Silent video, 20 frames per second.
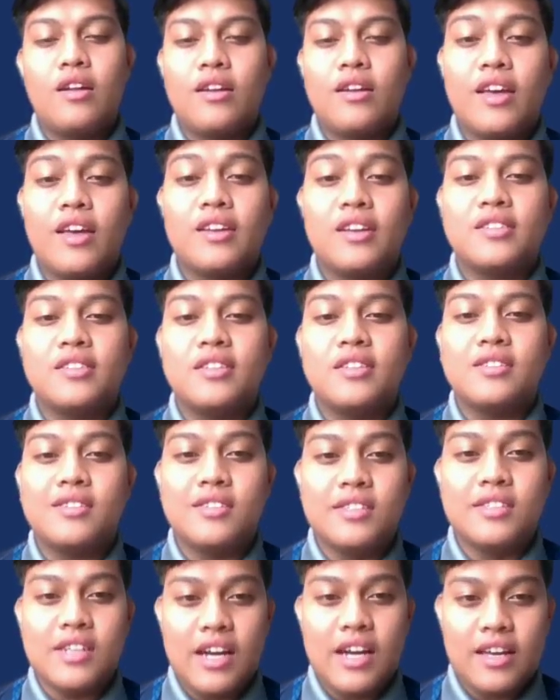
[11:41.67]
Next
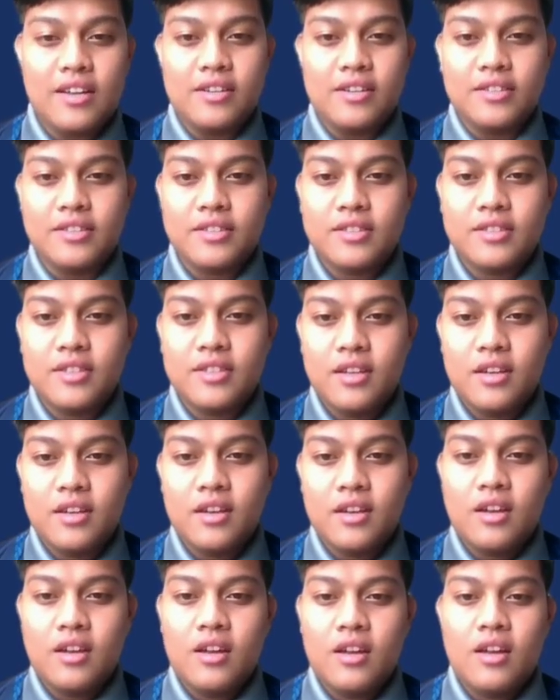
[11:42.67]
is the iris.
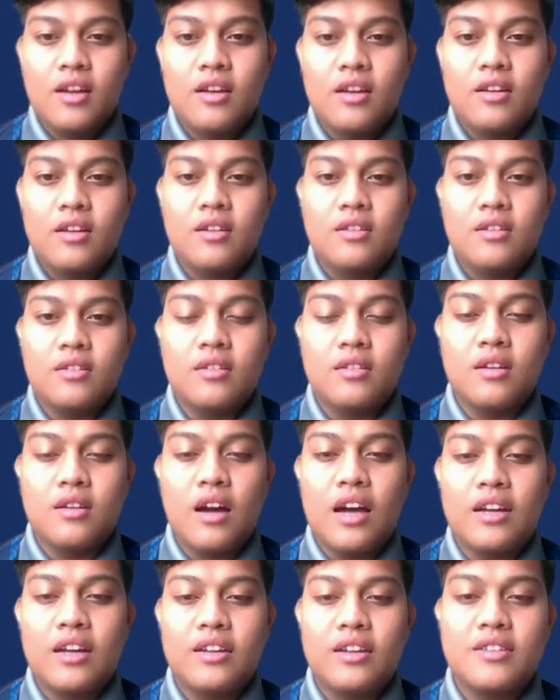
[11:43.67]

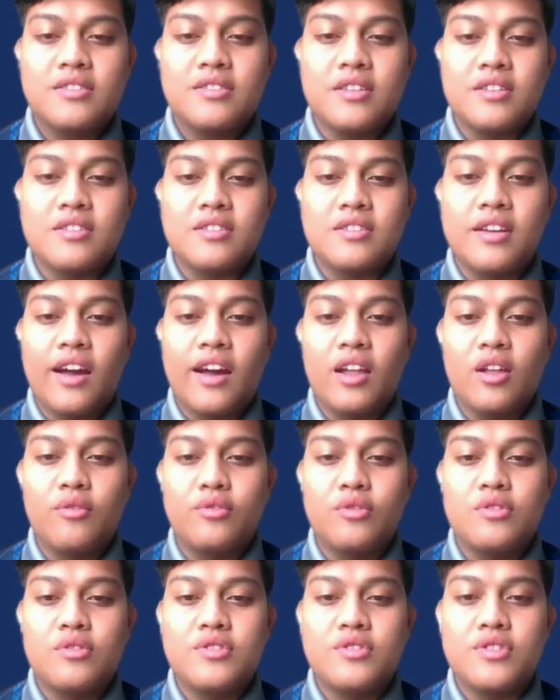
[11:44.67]
Iris is the
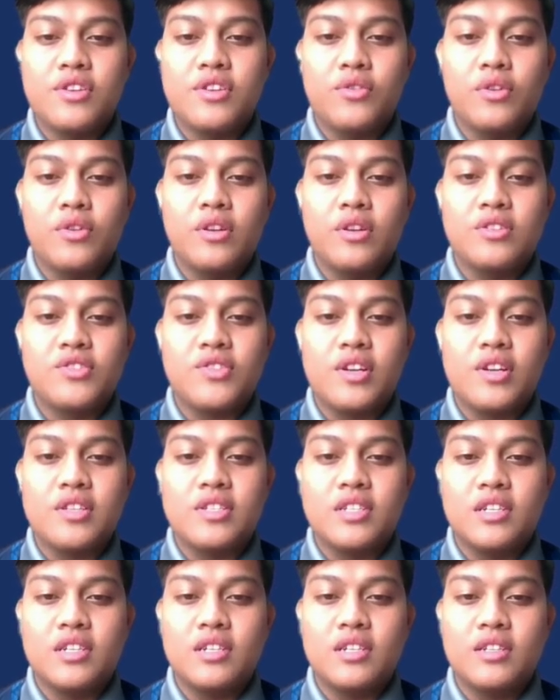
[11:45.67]
colorful circular
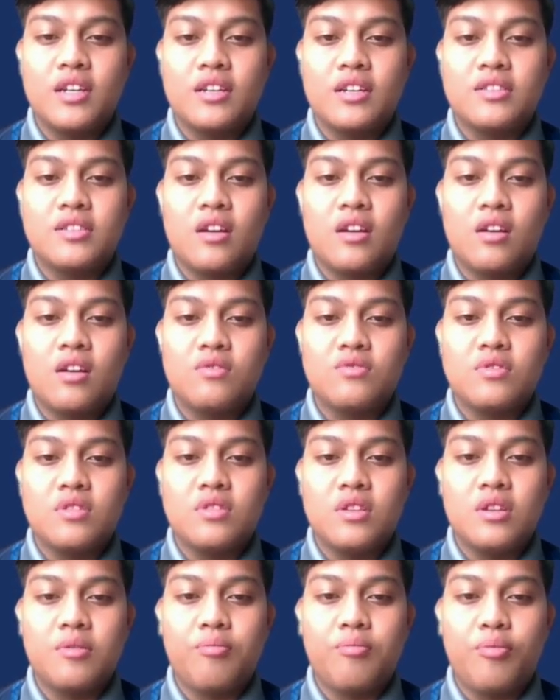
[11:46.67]
structure that surrounds
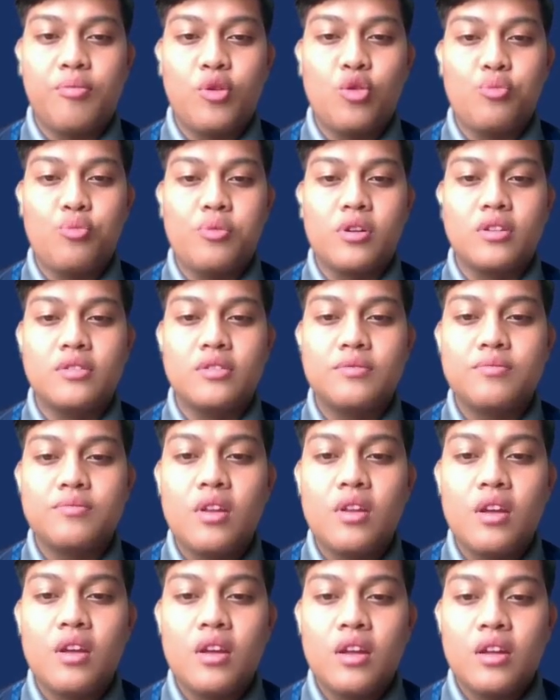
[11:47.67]
the pupil.
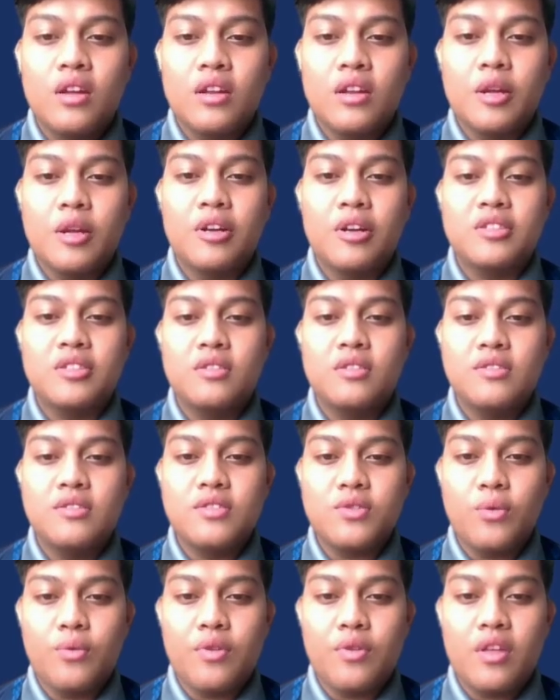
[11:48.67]
The
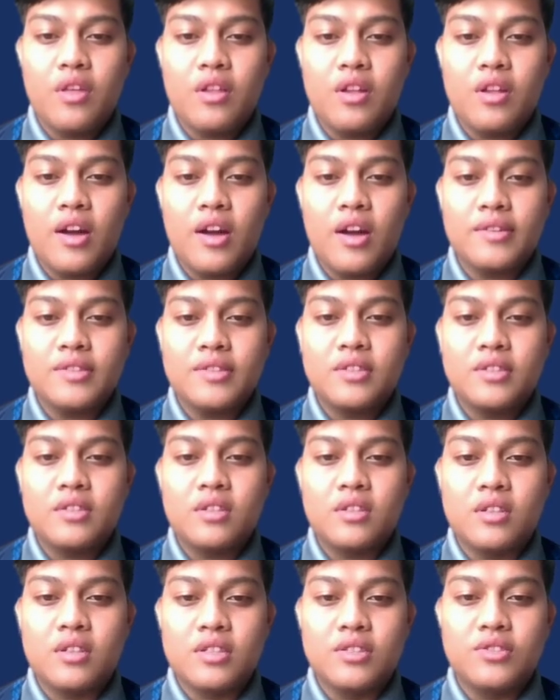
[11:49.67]
muscles within the iris
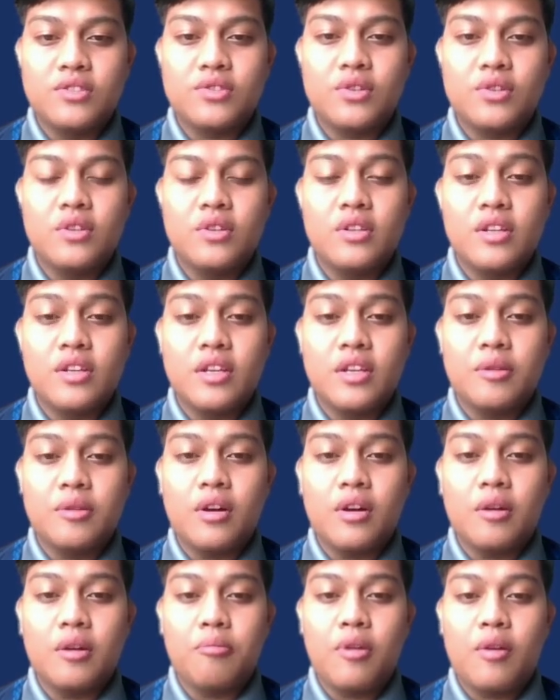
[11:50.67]
control
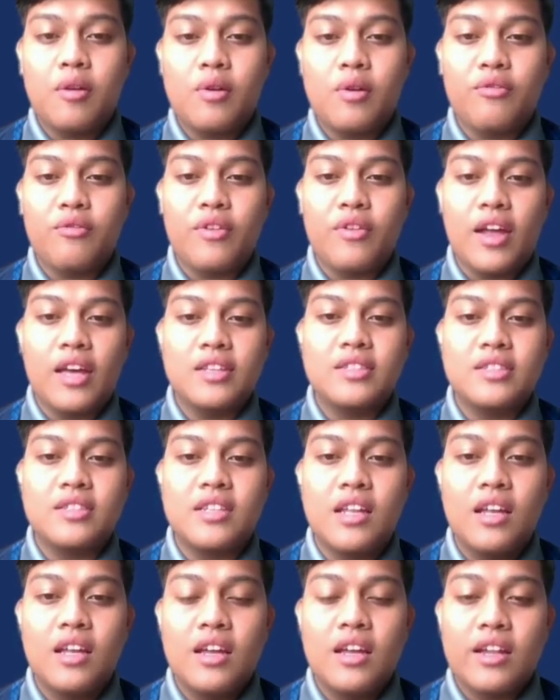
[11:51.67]
the amount of light
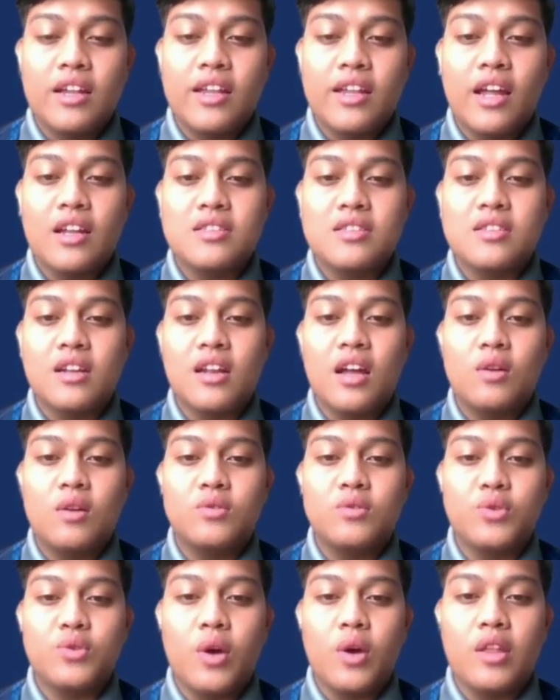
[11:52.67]
that is
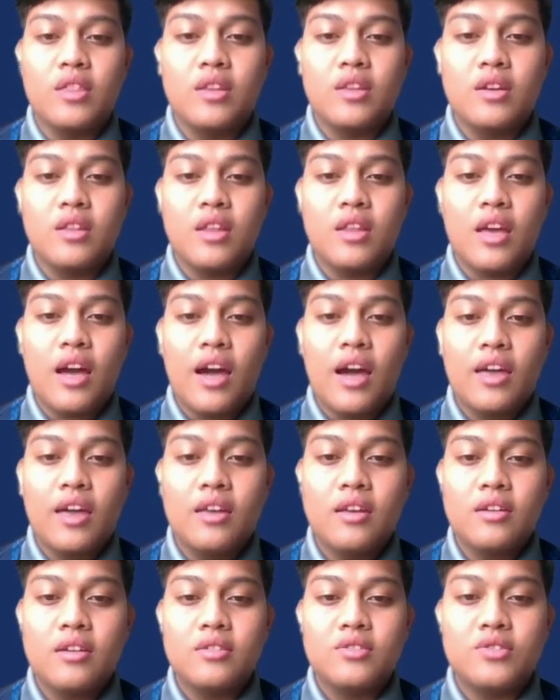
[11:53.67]
allowed to enter the
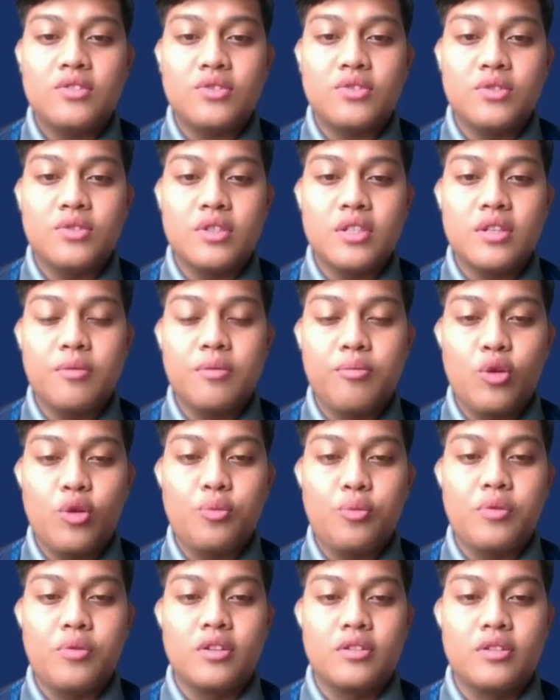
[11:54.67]
eye through the
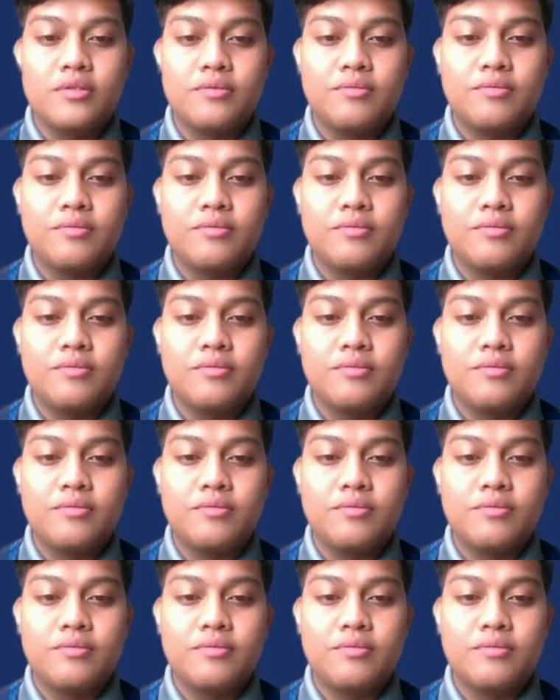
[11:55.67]
pupil.